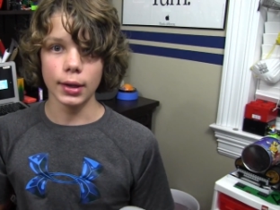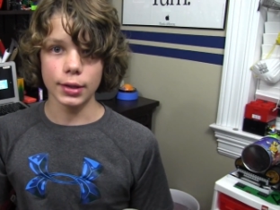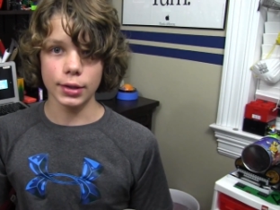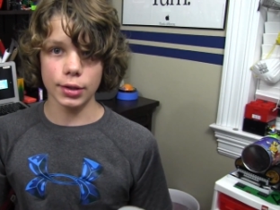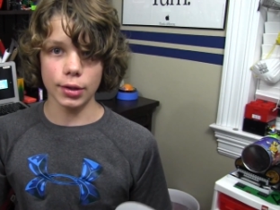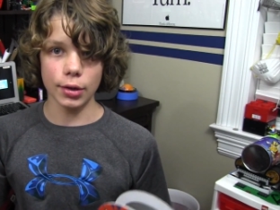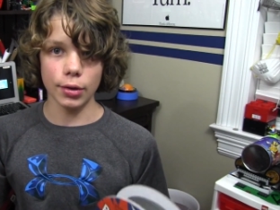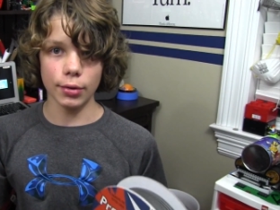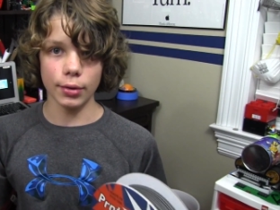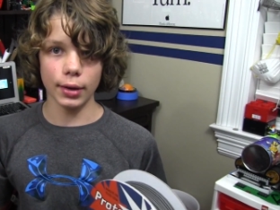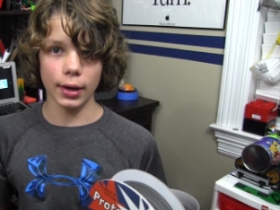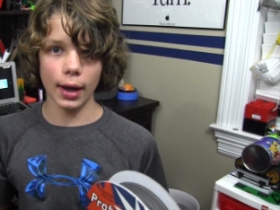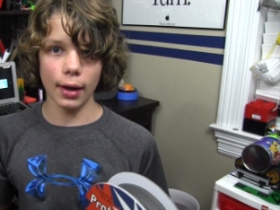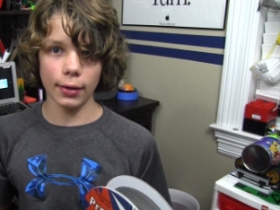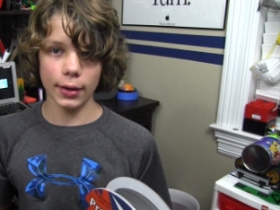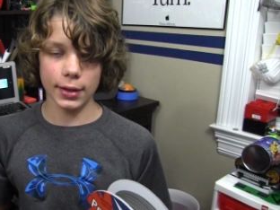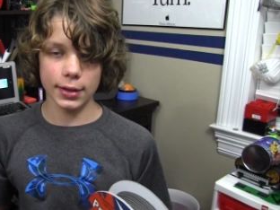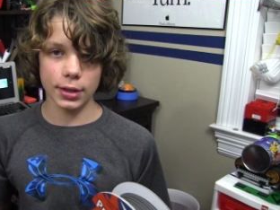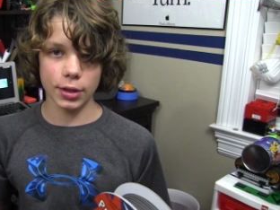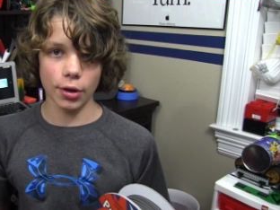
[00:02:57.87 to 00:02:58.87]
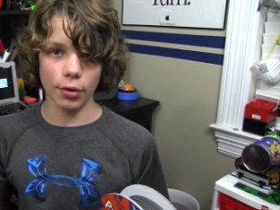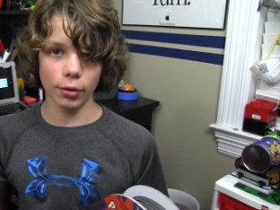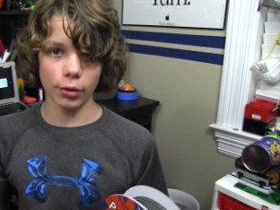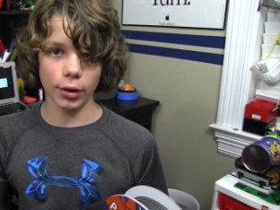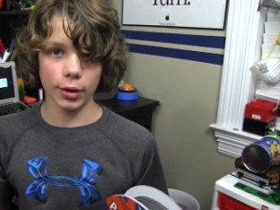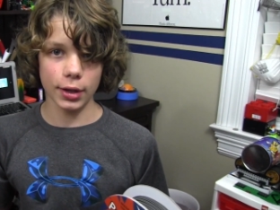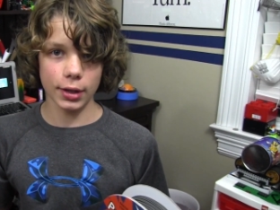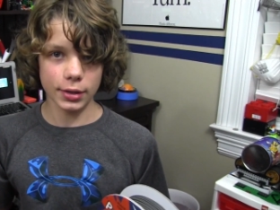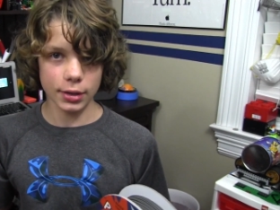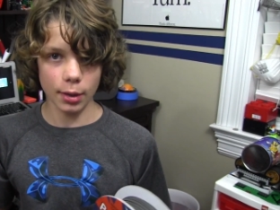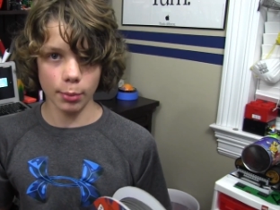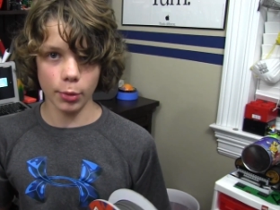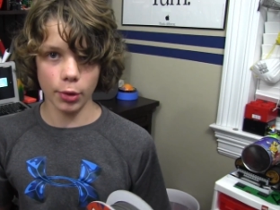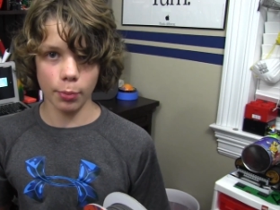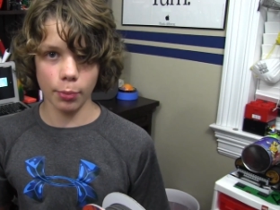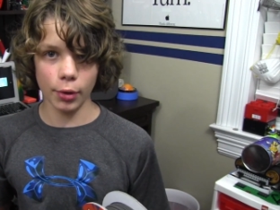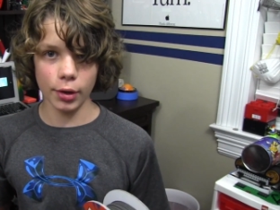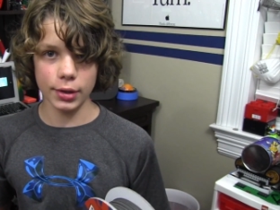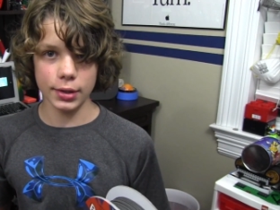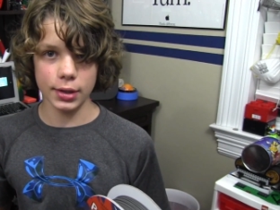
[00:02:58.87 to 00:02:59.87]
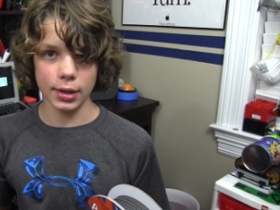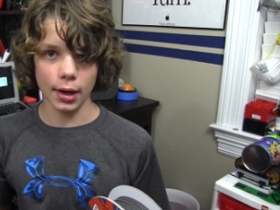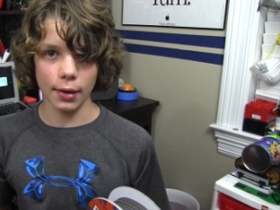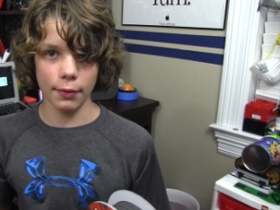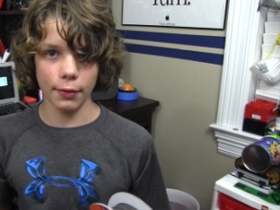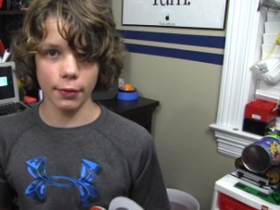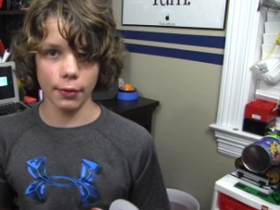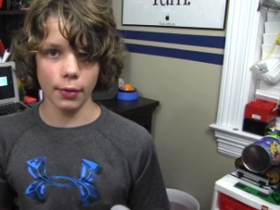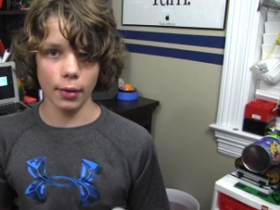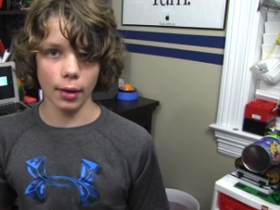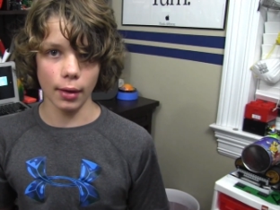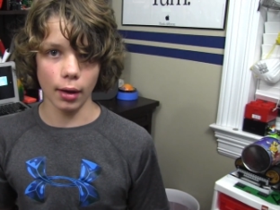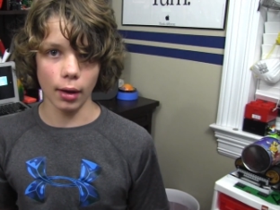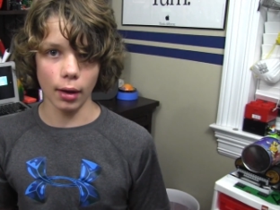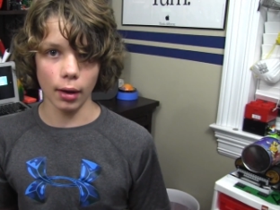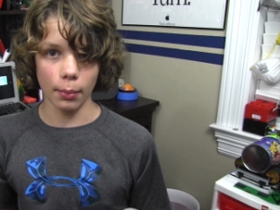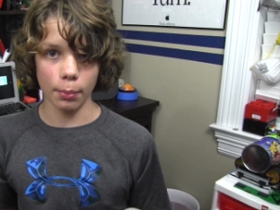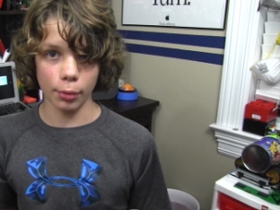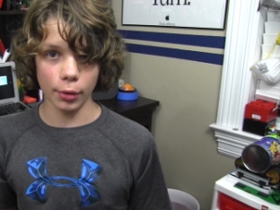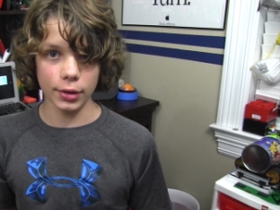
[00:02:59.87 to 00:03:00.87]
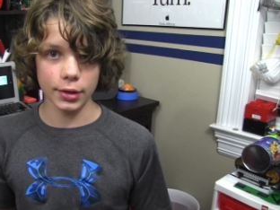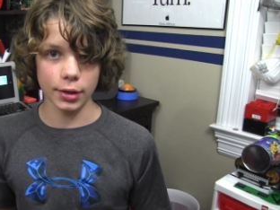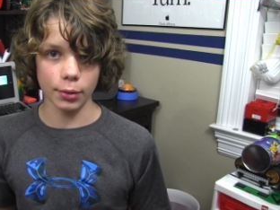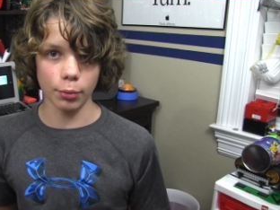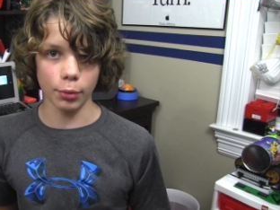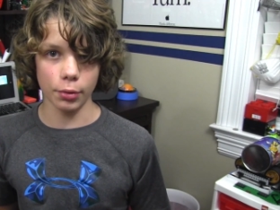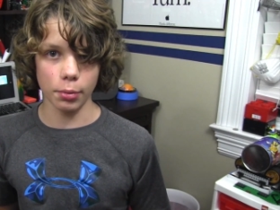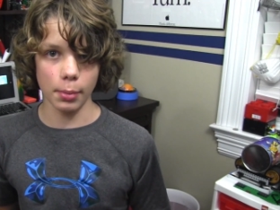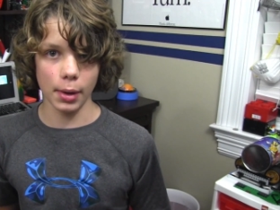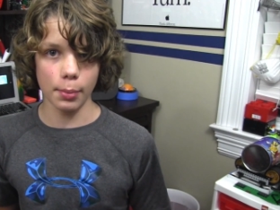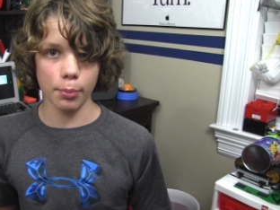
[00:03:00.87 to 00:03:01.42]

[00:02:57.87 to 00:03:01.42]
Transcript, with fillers: So now let's go look at some of the prints I've uh, printed with